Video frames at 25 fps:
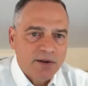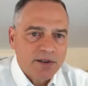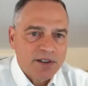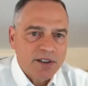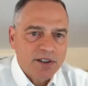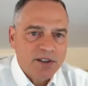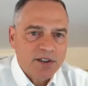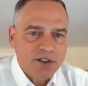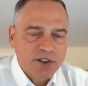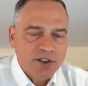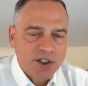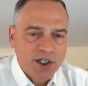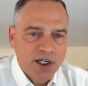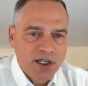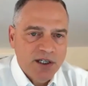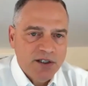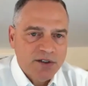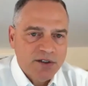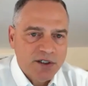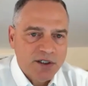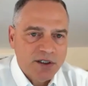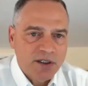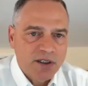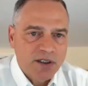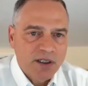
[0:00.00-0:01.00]
It's
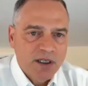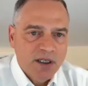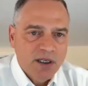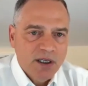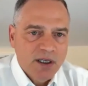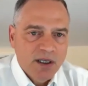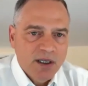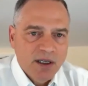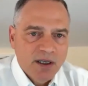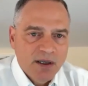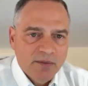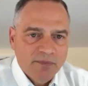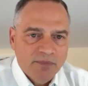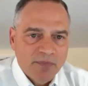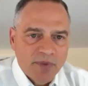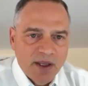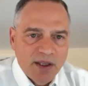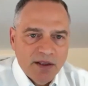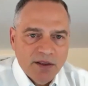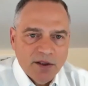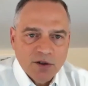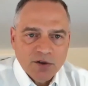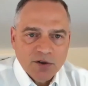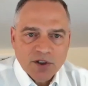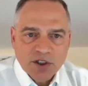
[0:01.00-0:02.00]
changing.
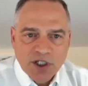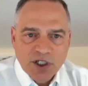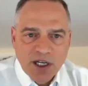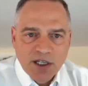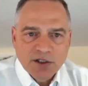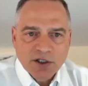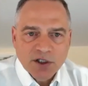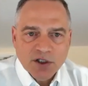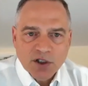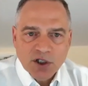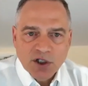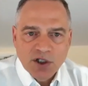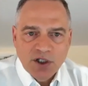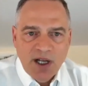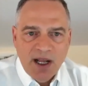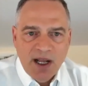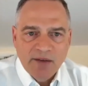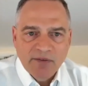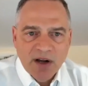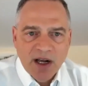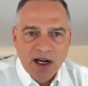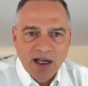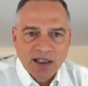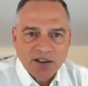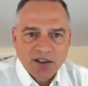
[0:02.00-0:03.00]
And those changes could have
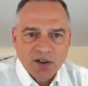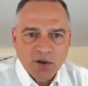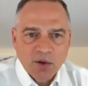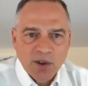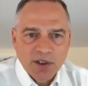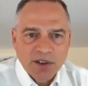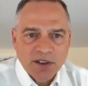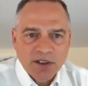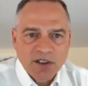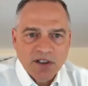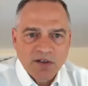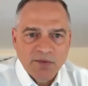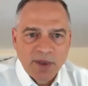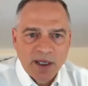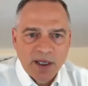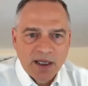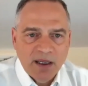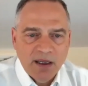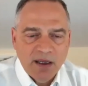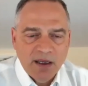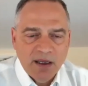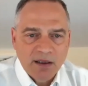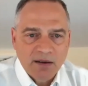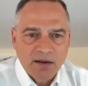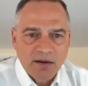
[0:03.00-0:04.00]
consequences of
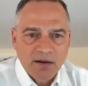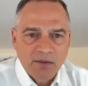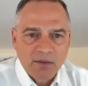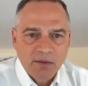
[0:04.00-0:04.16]
making it